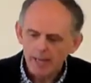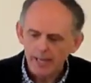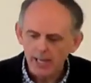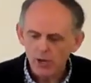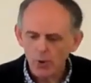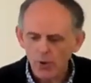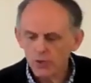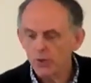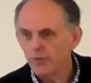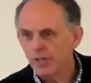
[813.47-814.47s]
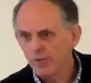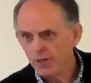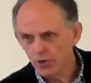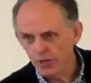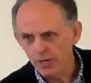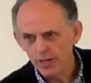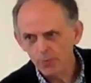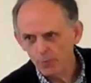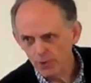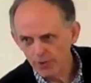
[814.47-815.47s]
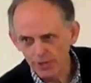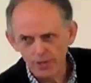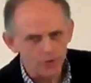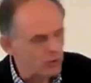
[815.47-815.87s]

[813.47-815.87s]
a cause of division within the